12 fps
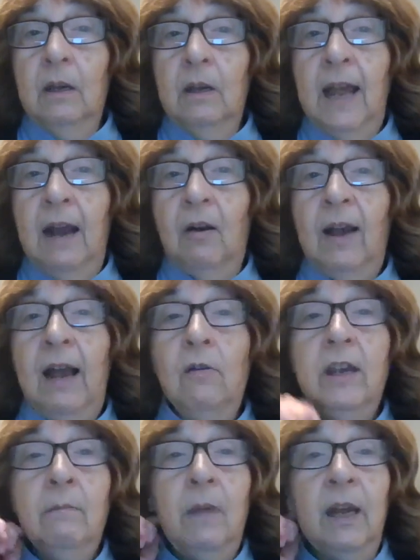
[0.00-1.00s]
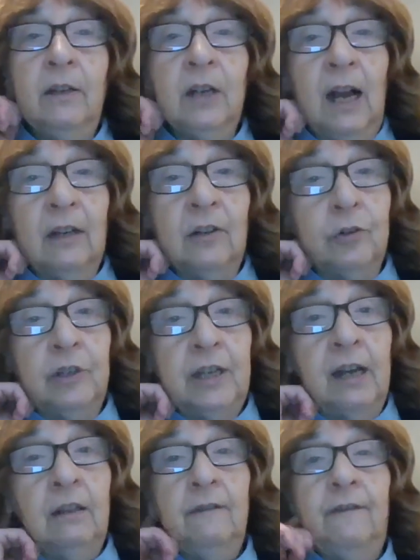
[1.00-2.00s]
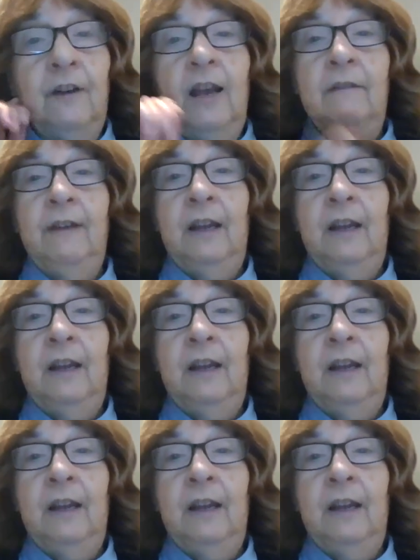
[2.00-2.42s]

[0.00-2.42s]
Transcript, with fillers: Now, how can my doctor tell if I have